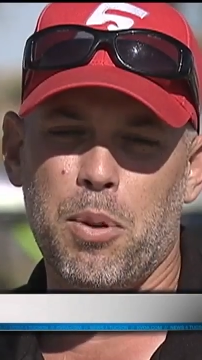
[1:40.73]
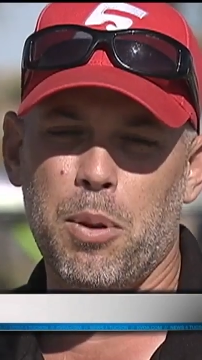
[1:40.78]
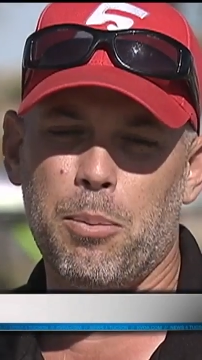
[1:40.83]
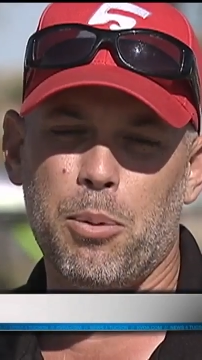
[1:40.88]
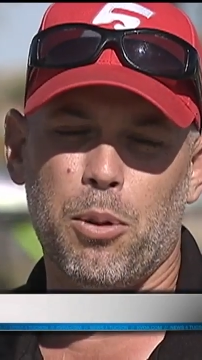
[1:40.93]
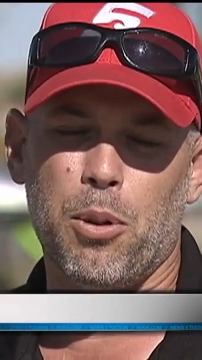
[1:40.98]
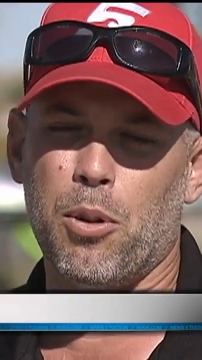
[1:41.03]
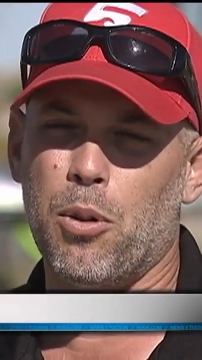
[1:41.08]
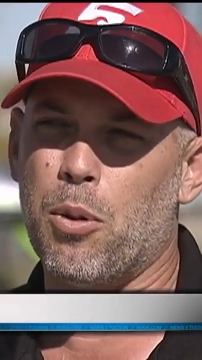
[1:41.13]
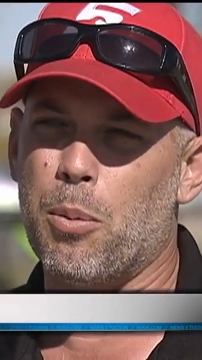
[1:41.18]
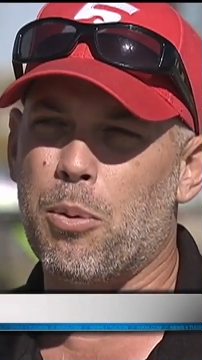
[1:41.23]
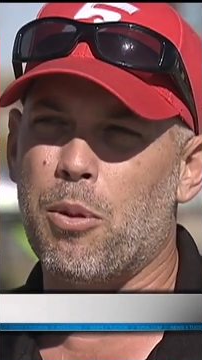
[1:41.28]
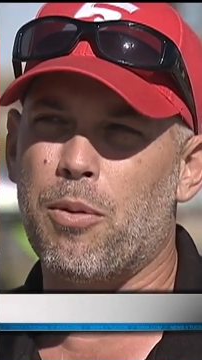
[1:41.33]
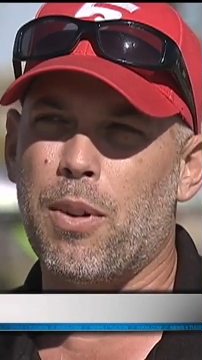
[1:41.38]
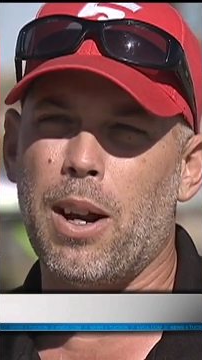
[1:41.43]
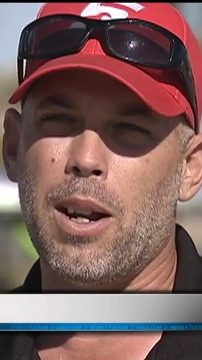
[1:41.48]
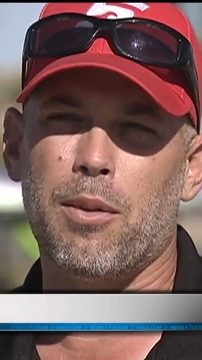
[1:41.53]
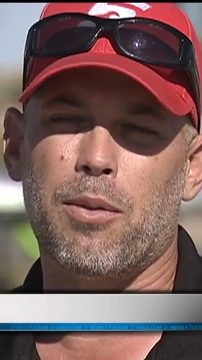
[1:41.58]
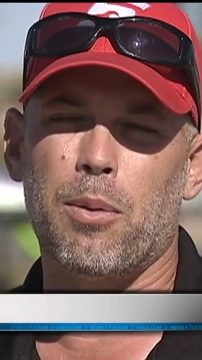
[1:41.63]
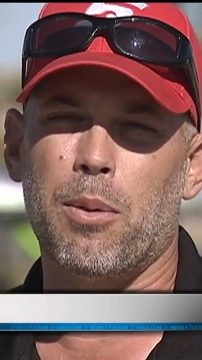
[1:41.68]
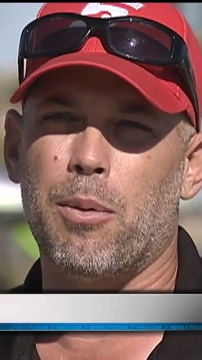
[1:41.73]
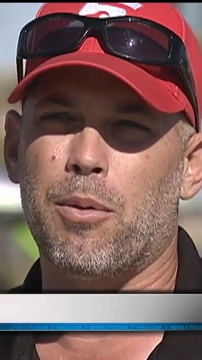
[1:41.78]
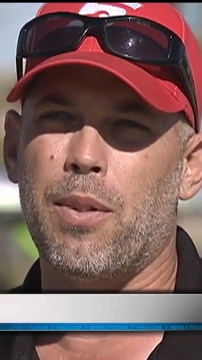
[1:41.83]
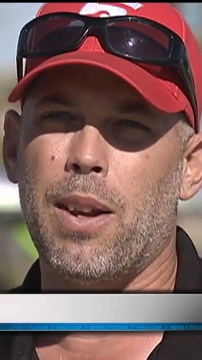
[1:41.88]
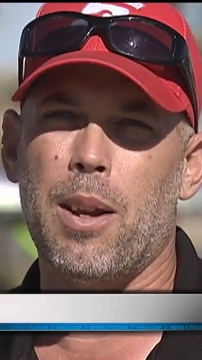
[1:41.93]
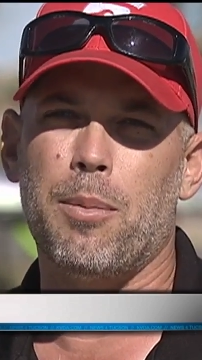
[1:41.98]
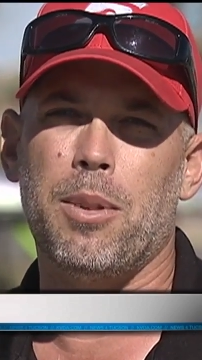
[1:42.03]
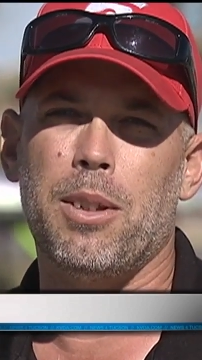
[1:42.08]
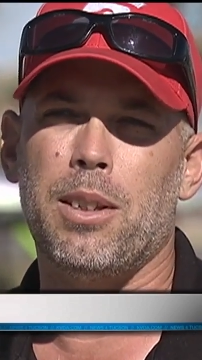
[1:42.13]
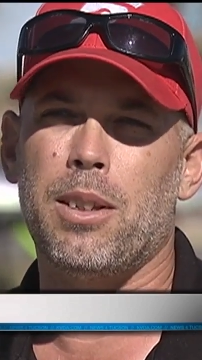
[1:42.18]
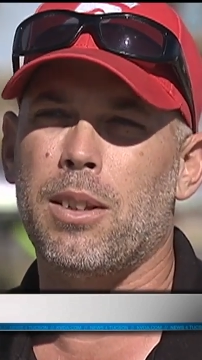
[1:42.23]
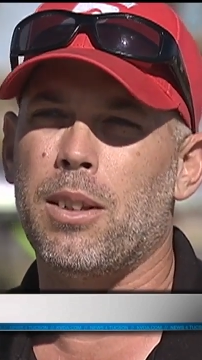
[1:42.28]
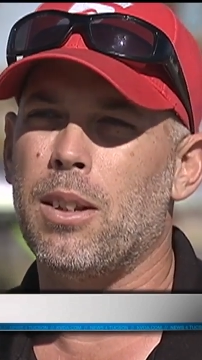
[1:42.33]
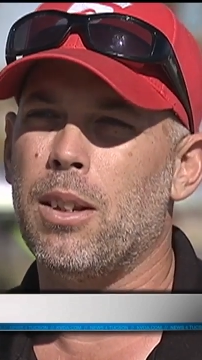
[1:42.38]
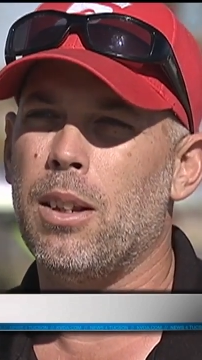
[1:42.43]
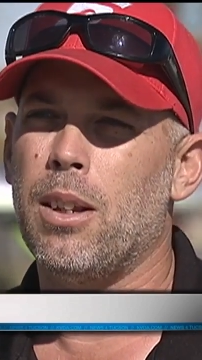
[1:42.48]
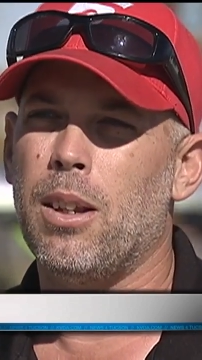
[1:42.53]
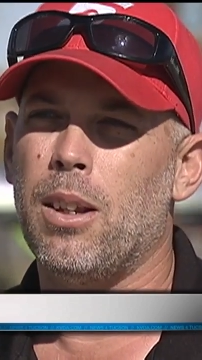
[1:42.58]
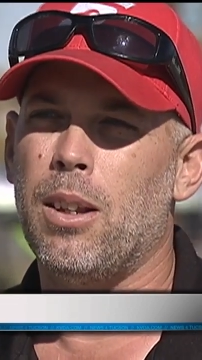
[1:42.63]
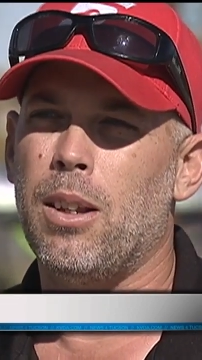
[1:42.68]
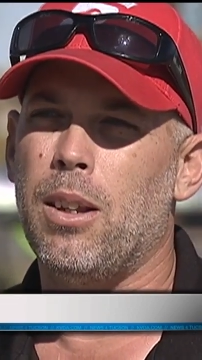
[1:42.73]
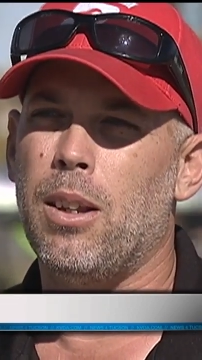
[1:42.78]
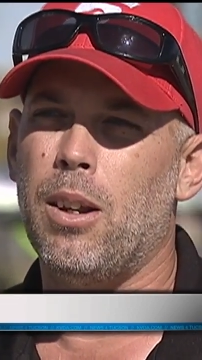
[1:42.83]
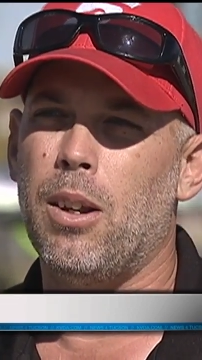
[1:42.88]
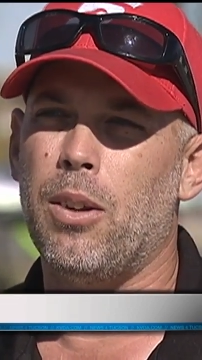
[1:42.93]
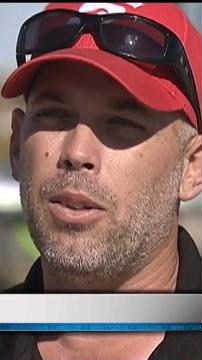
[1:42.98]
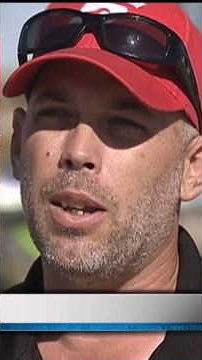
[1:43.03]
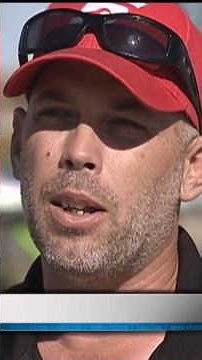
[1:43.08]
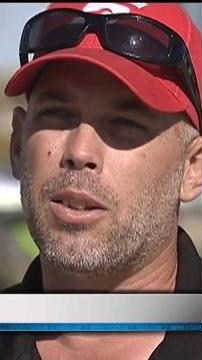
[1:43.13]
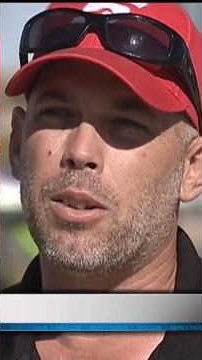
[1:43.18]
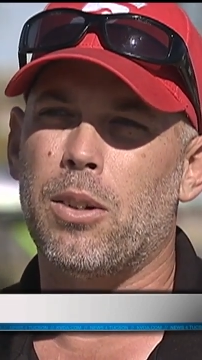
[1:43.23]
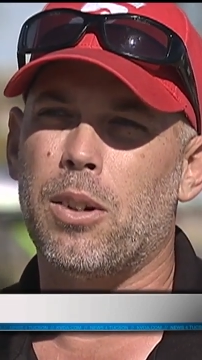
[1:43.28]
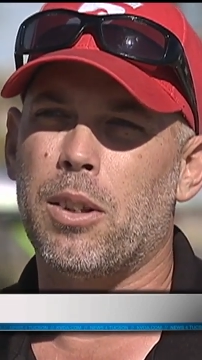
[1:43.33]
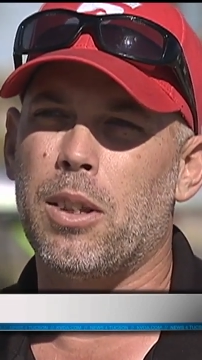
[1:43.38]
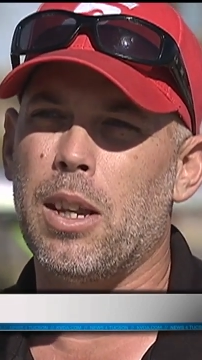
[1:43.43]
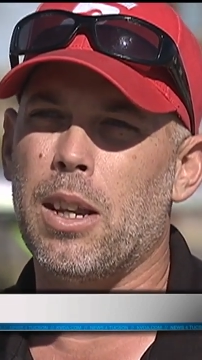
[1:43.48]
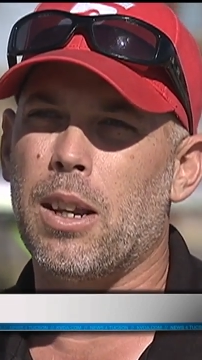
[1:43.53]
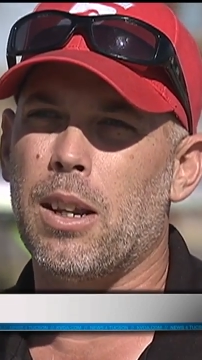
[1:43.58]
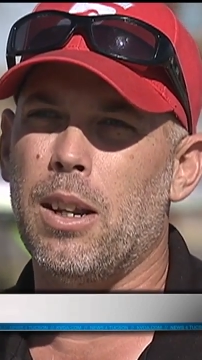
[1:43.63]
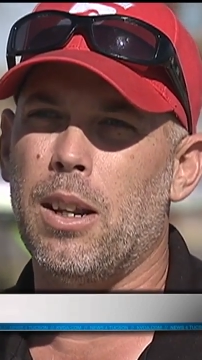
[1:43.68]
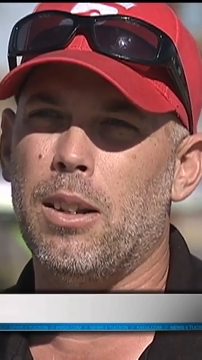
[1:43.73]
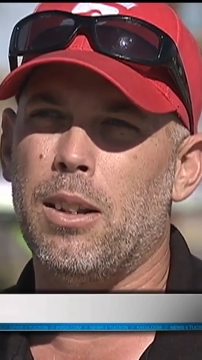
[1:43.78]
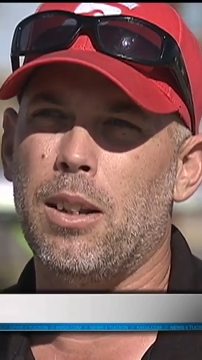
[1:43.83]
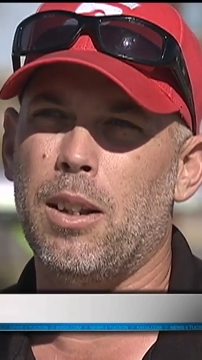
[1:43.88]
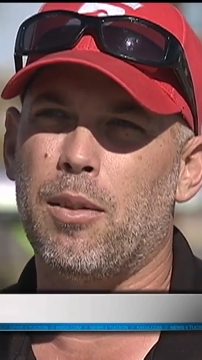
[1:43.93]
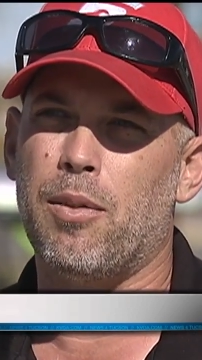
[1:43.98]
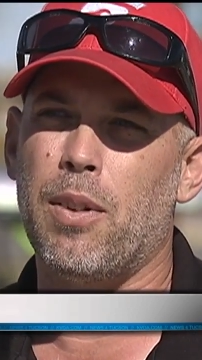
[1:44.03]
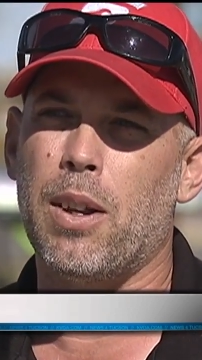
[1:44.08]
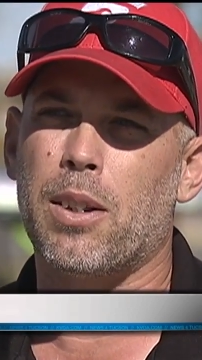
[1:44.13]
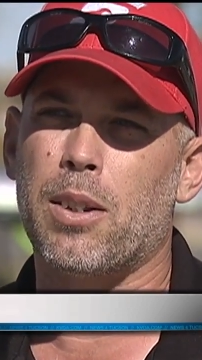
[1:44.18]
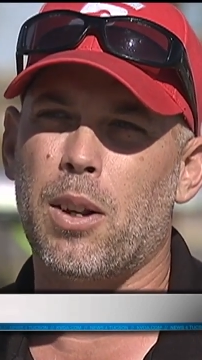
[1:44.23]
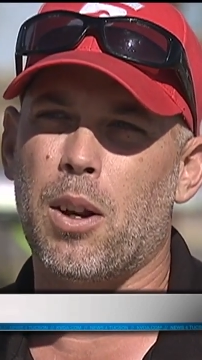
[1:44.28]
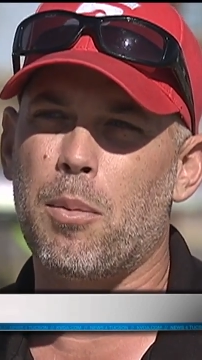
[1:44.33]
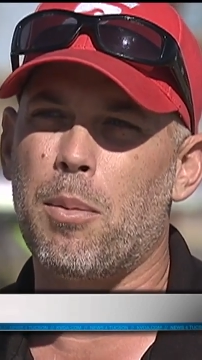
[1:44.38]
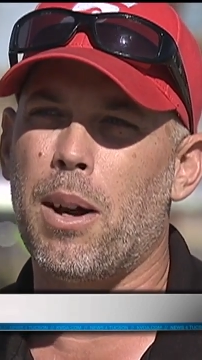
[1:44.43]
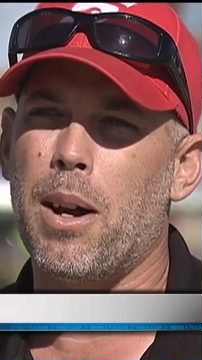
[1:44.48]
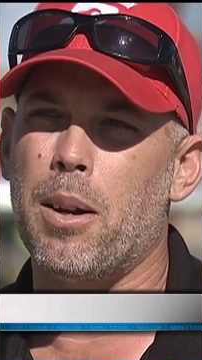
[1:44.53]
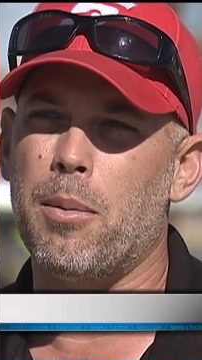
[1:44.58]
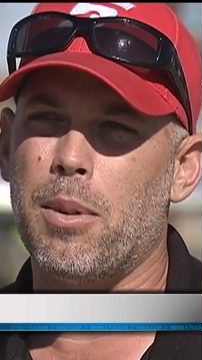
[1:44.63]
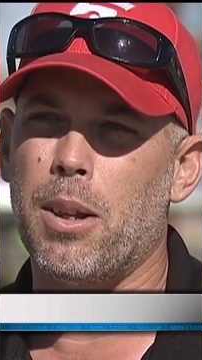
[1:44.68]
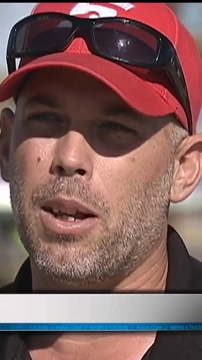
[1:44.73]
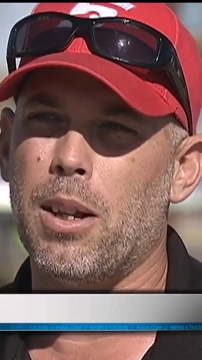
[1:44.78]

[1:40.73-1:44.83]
people who are providing from their families you know, and that sort of thing, and it, affects our bottom